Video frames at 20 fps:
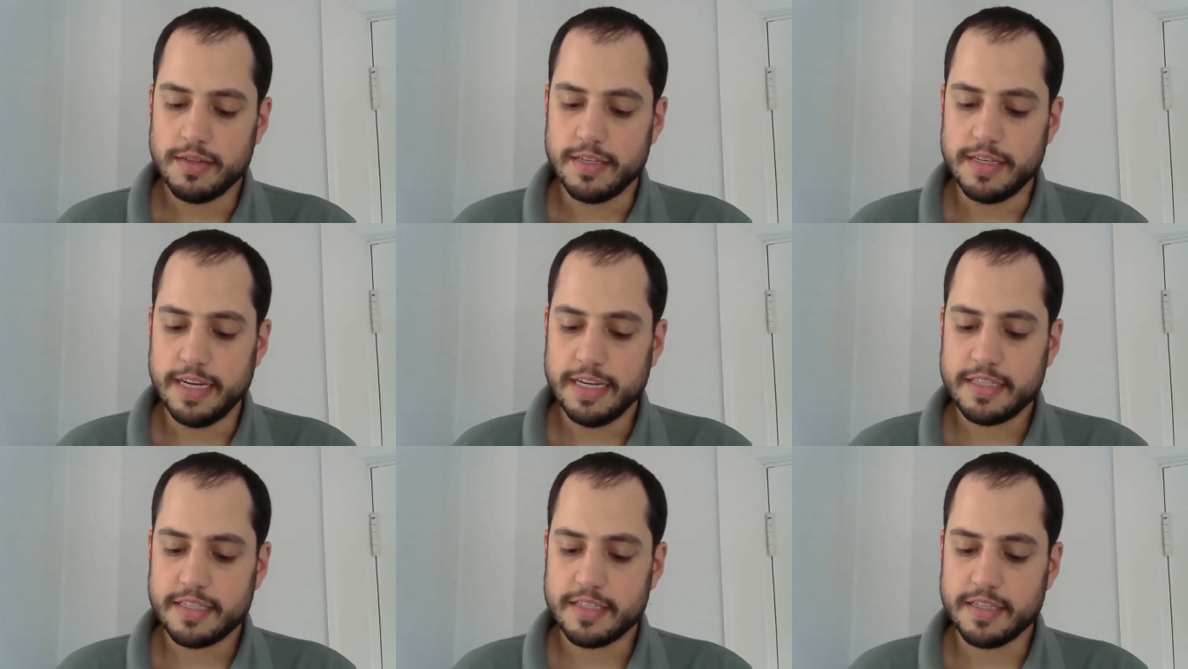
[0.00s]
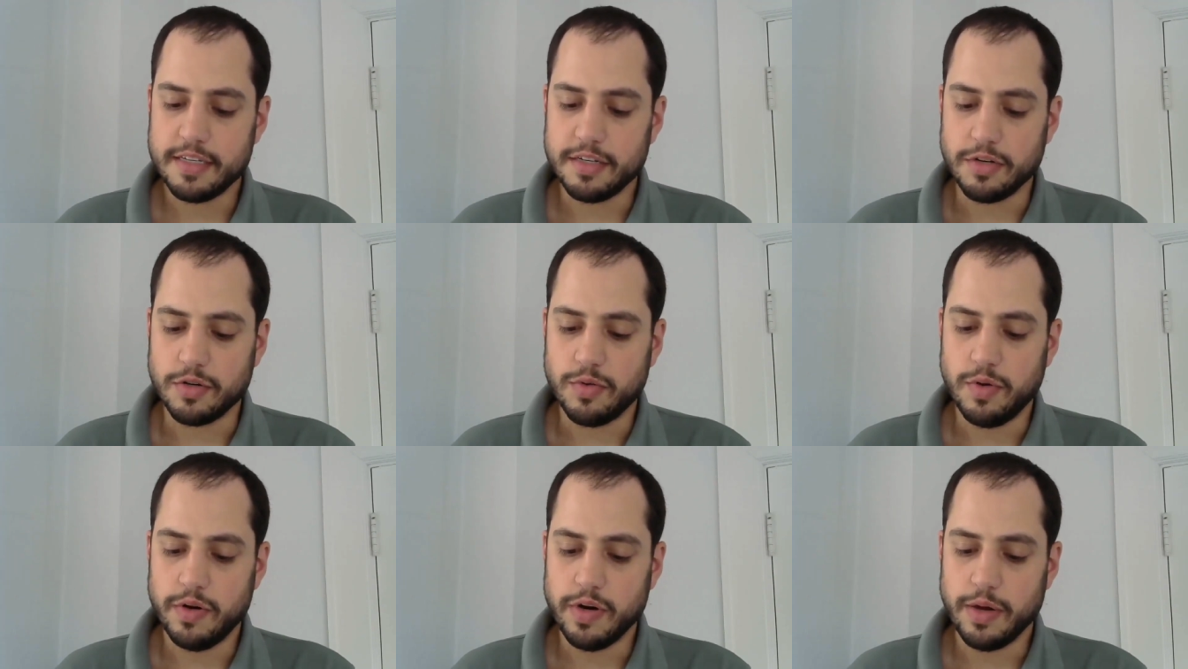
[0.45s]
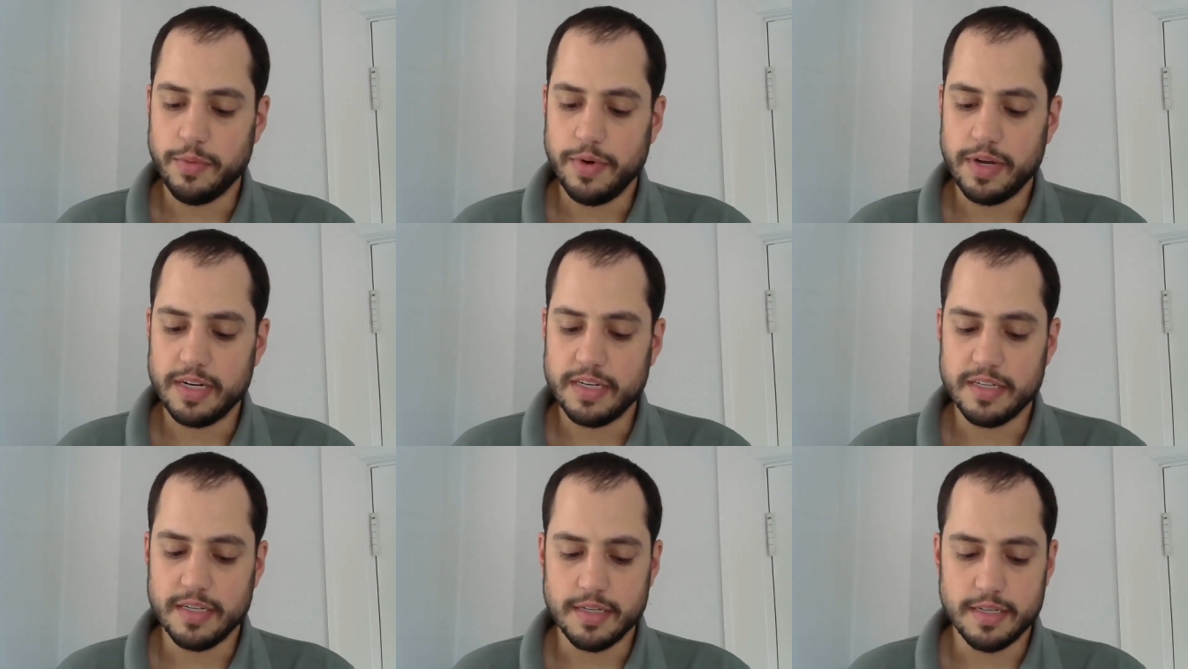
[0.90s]
The next little quote I
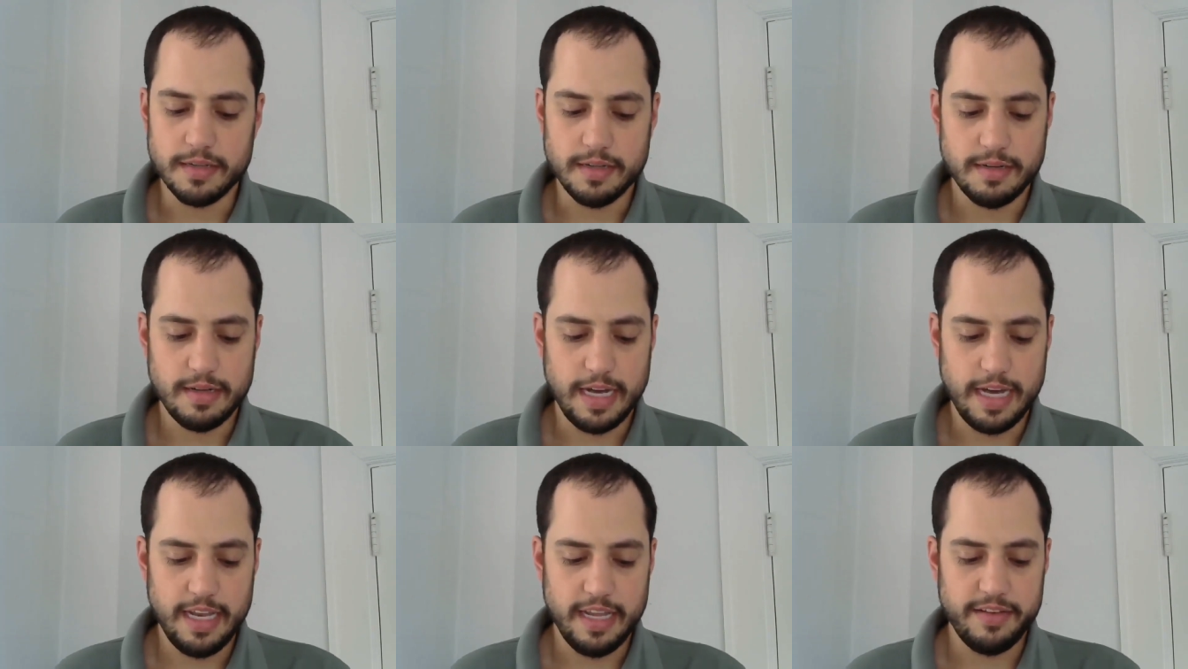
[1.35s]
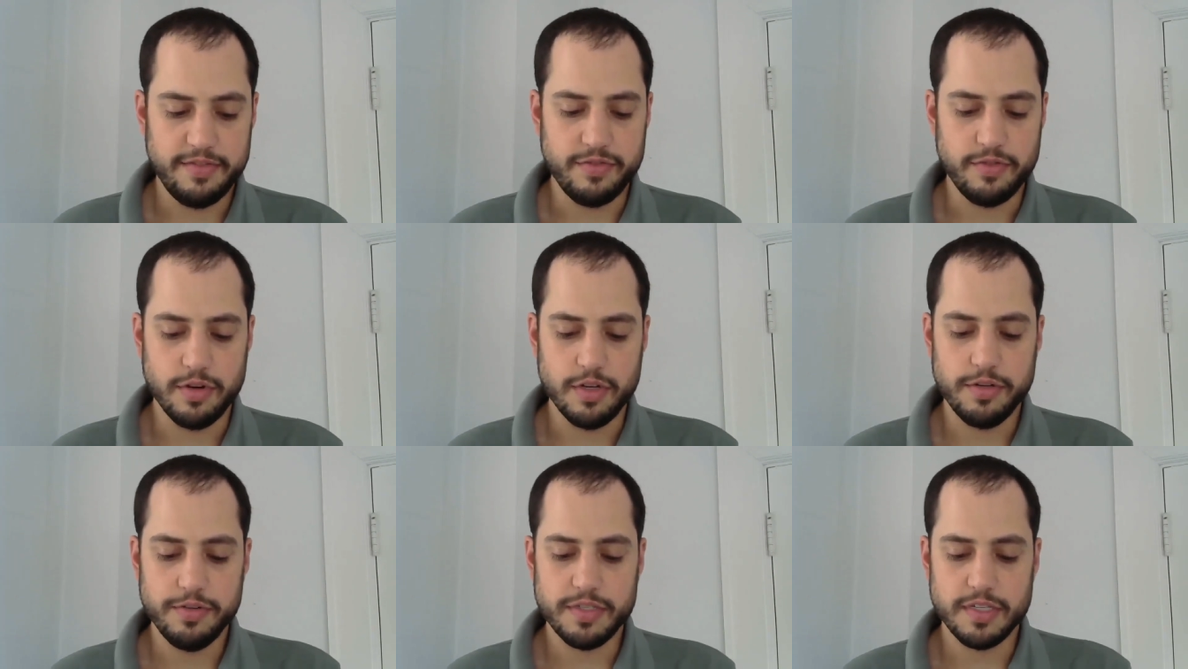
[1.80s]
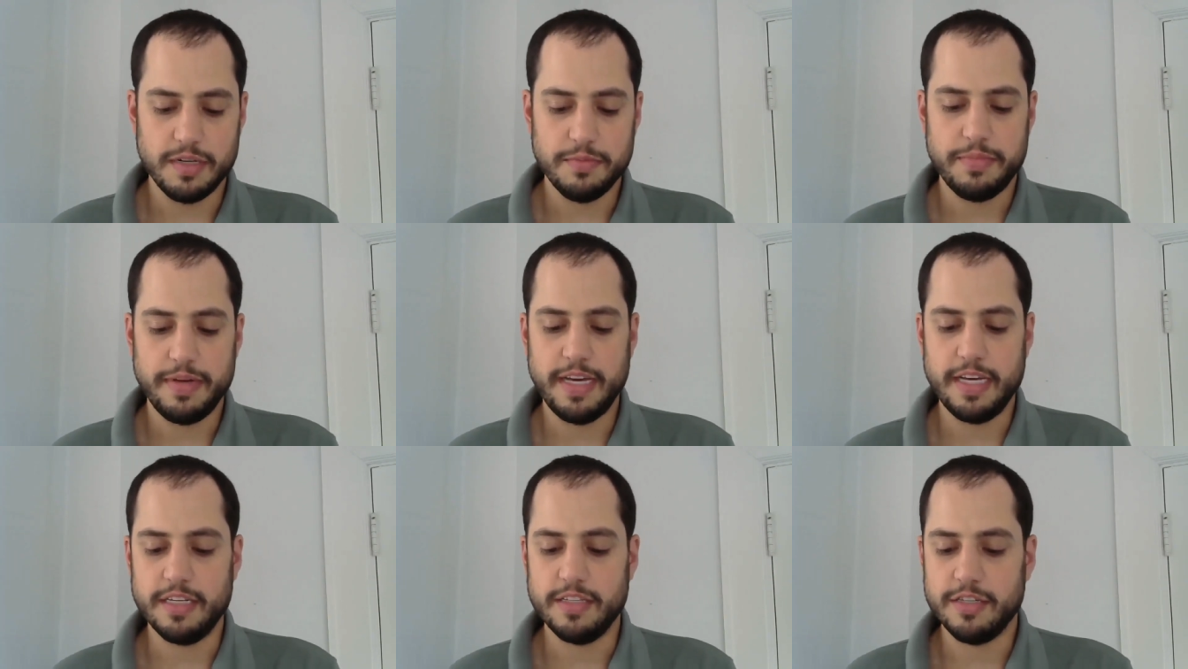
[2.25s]
wanted to highlight for you is
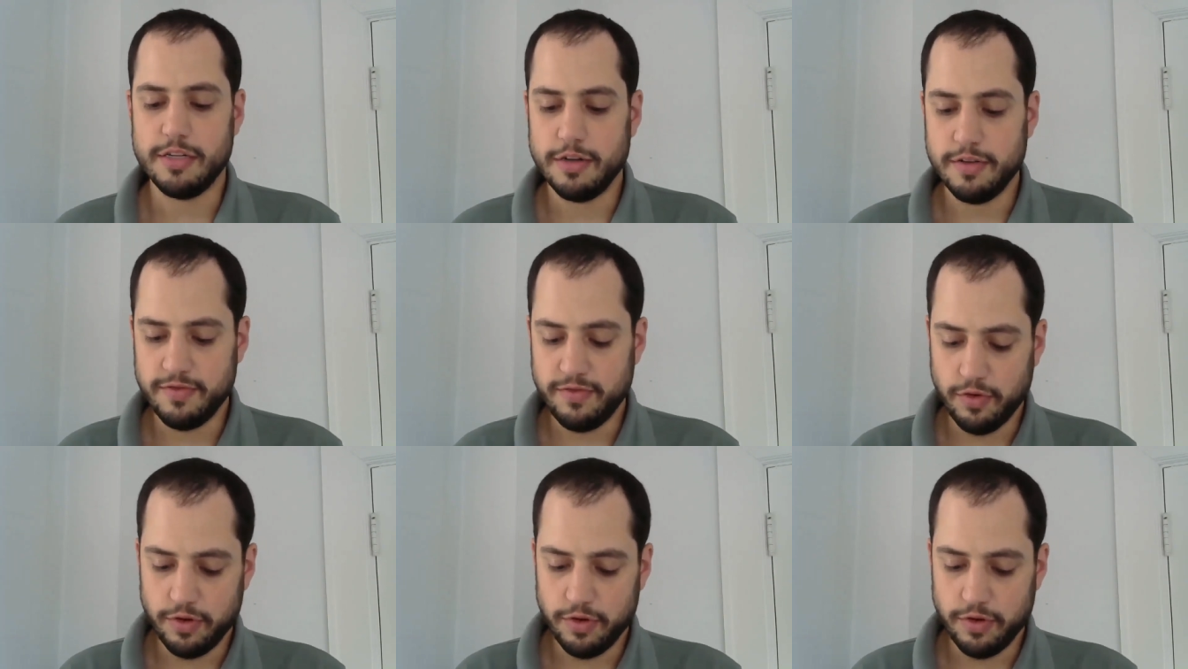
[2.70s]
on page